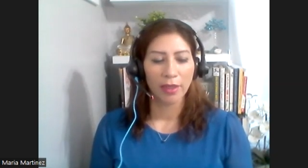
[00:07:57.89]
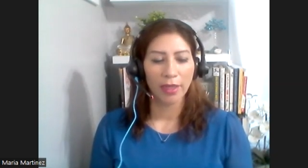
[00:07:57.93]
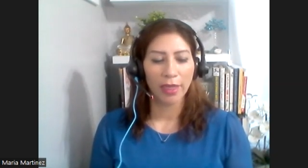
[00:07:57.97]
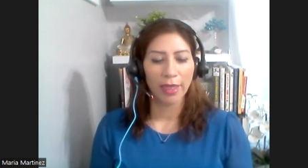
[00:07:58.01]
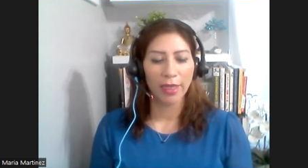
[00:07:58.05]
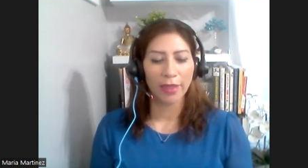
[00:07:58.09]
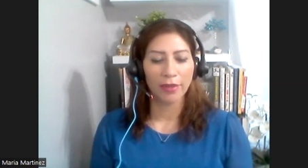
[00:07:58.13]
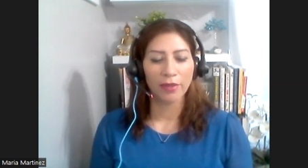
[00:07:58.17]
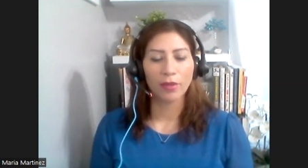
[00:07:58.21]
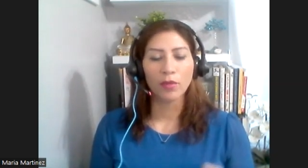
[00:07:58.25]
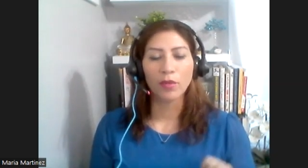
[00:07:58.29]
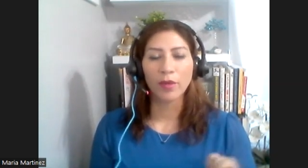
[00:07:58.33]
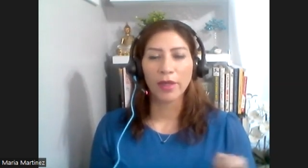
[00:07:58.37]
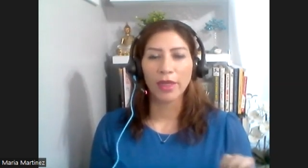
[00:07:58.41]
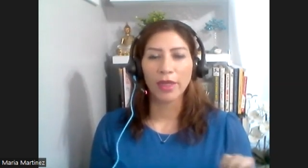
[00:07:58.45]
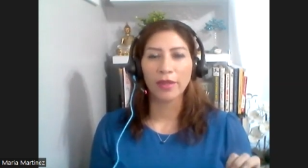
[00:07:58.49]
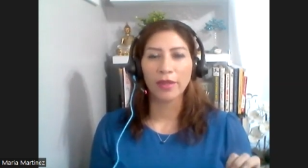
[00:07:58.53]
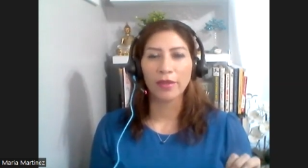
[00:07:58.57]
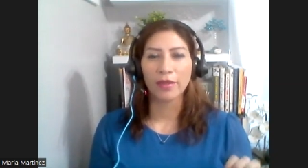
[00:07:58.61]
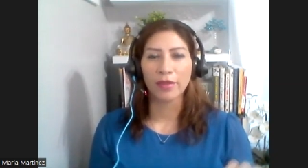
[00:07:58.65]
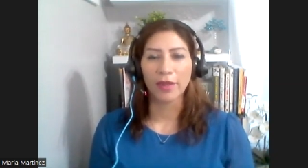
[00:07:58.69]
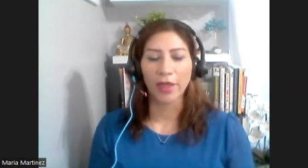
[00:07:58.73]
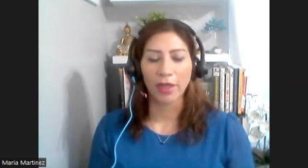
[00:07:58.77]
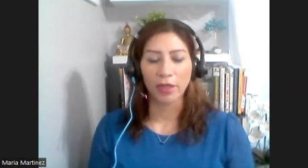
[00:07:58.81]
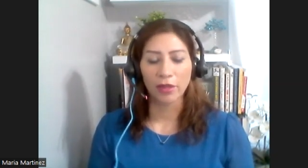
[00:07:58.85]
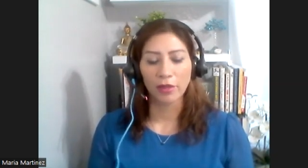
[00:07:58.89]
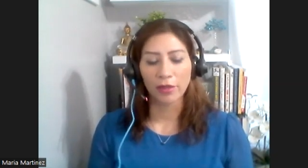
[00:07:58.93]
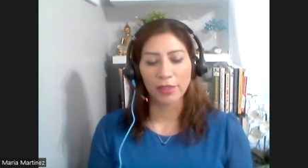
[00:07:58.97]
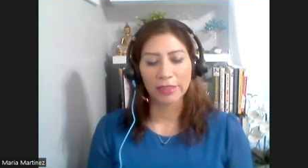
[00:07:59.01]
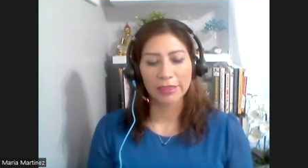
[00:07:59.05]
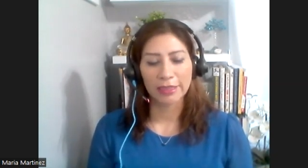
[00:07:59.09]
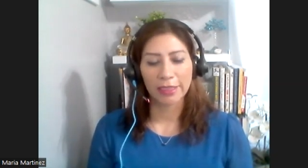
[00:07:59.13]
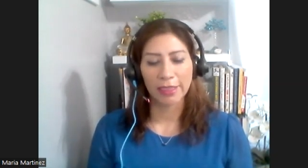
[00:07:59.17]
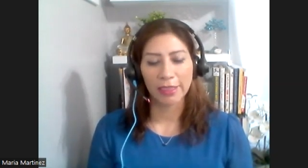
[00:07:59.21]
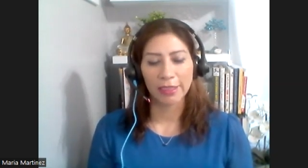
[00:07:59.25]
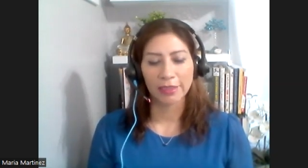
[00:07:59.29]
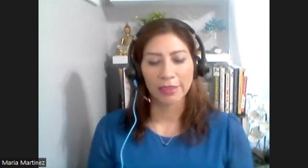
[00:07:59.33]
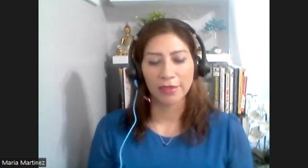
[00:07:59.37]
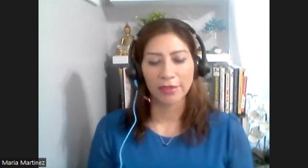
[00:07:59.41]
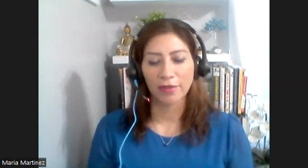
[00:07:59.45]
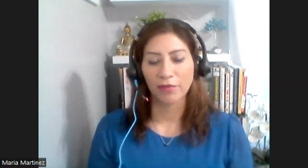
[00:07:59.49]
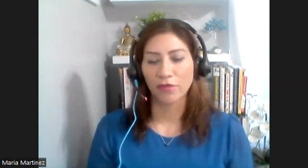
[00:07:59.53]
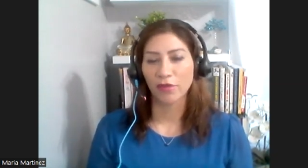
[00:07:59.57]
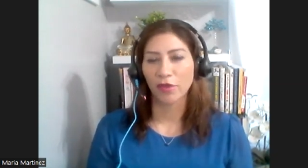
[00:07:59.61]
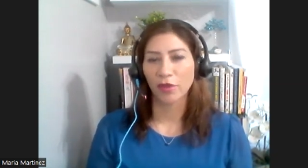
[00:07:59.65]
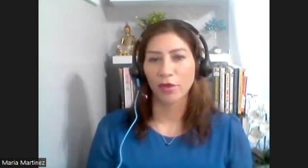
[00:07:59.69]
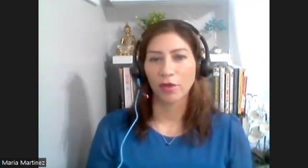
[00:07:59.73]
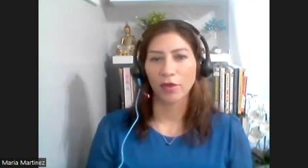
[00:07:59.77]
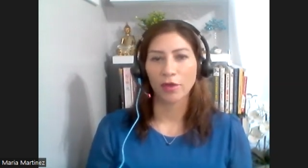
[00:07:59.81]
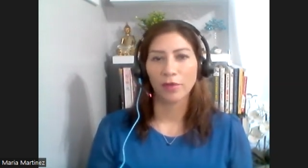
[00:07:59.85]
And the way that looks is
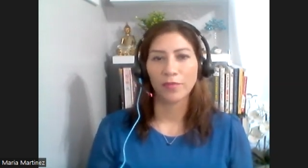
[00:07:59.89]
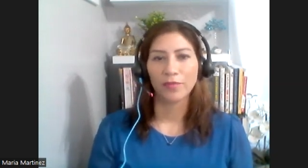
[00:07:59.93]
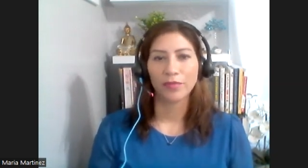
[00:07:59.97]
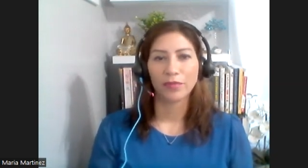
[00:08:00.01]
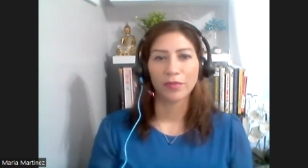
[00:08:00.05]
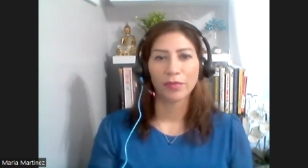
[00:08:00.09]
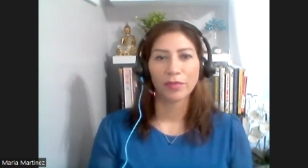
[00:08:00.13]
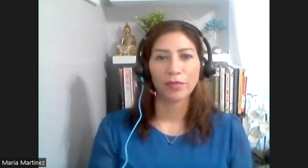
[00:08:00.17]
if you're